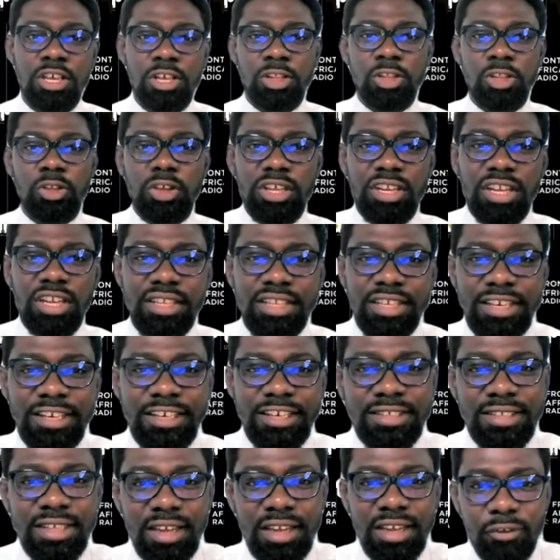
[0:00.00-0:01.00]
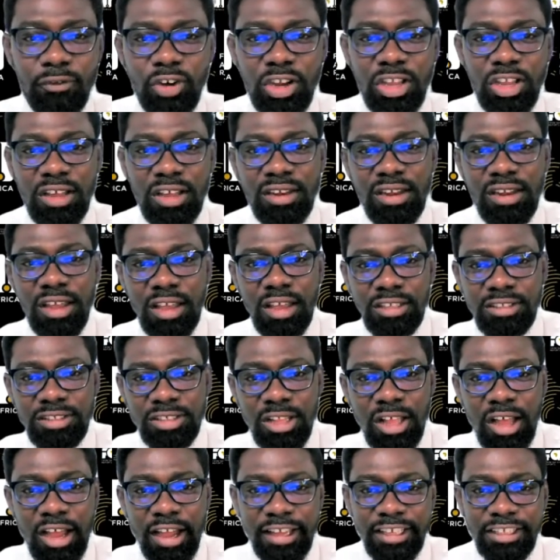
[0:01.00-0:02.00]
Looking at the Eastern African
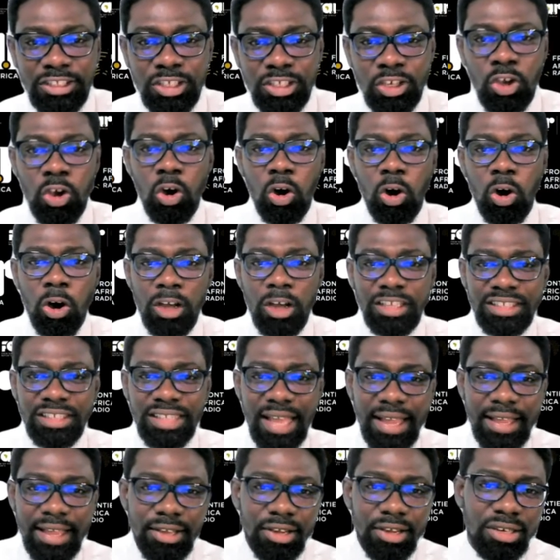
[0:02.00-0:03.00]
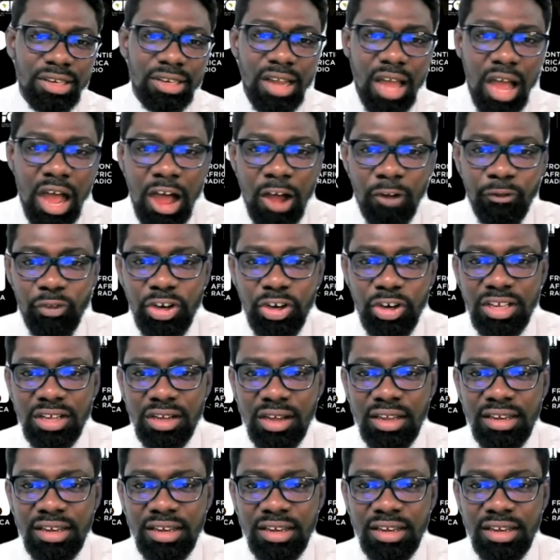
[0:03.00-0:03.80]
headlines, Octagon Africa